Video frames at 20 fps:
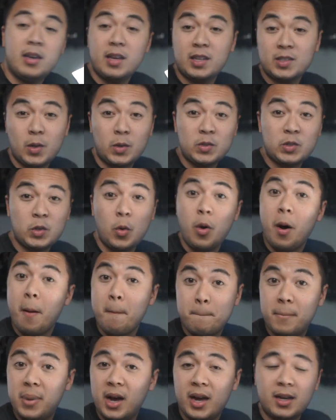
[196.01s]
It's also
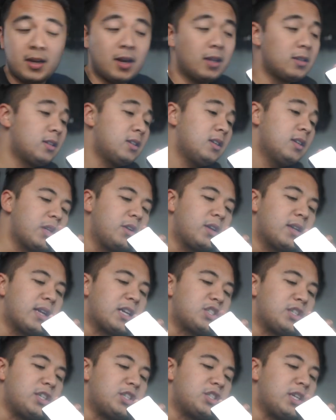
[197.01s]
bi-color. You can
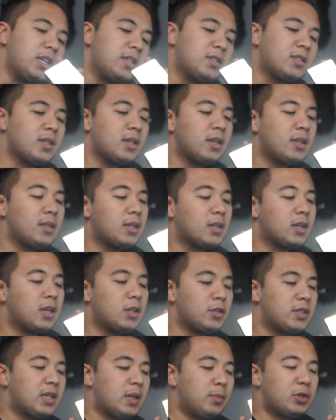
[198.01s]
actually change the, the
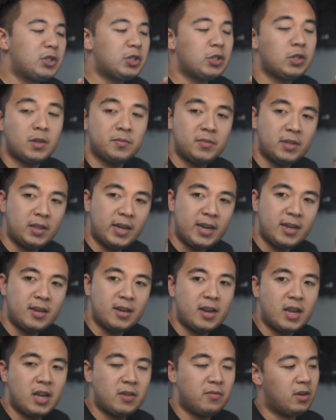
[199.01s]
color temperature of the light
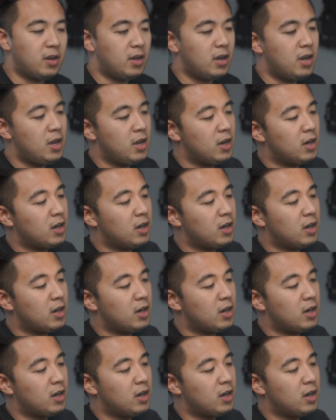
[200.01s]
and have a